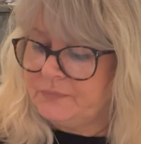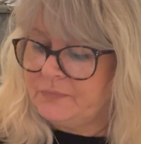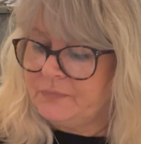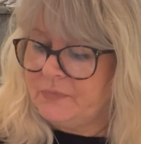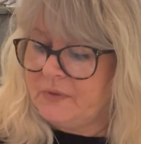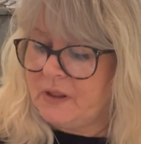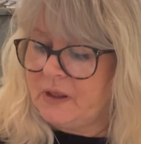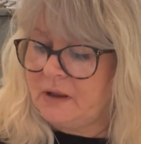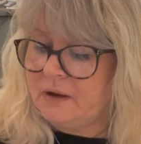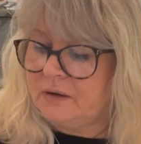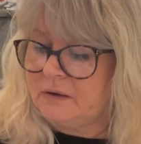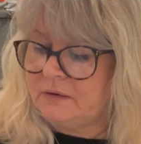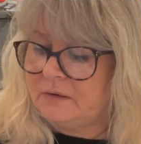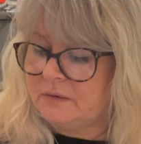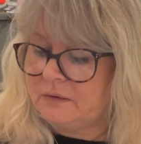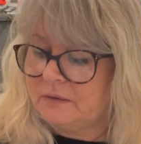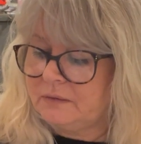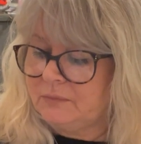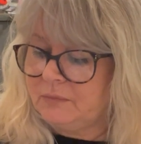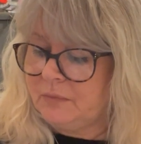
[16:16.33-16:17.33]
The hunt
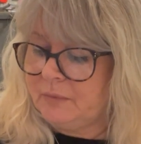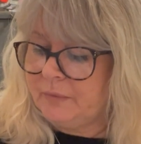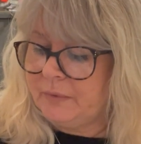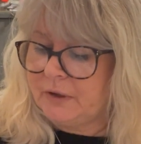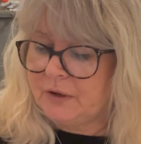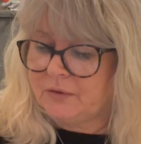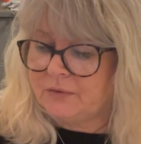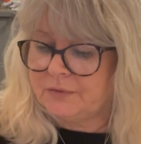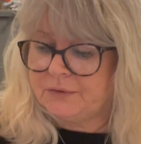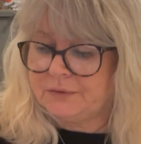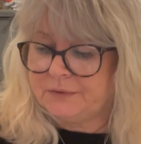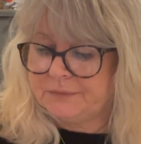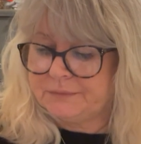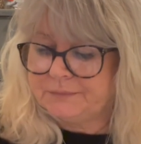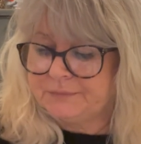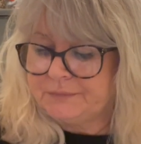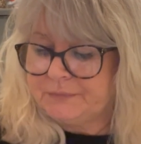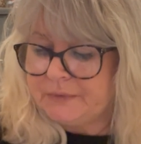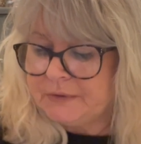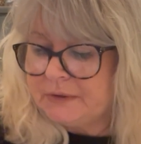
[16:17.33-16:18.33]
will be on
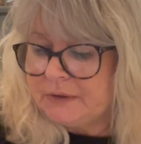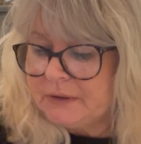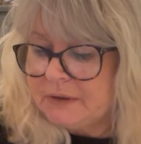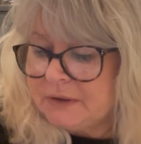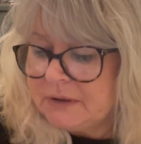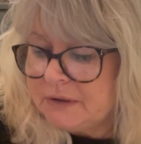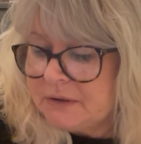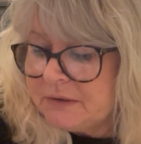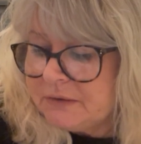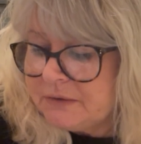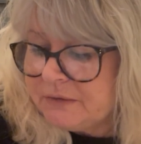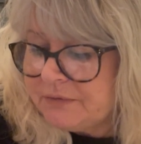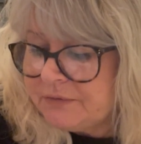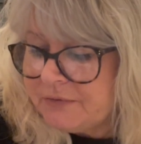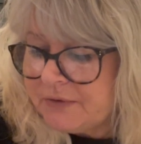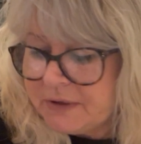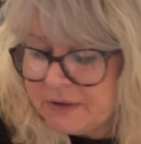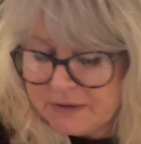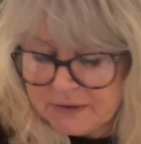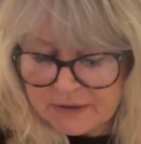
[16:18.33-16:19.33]
to
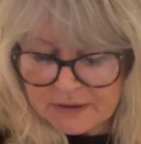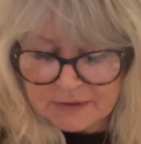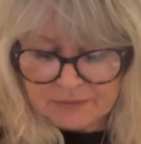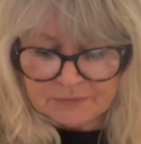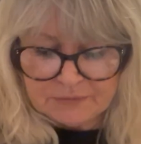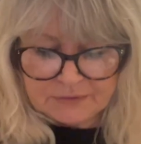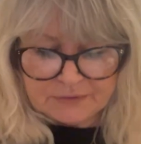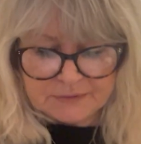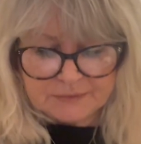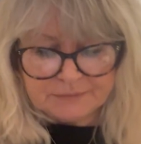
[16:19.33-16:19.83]
find out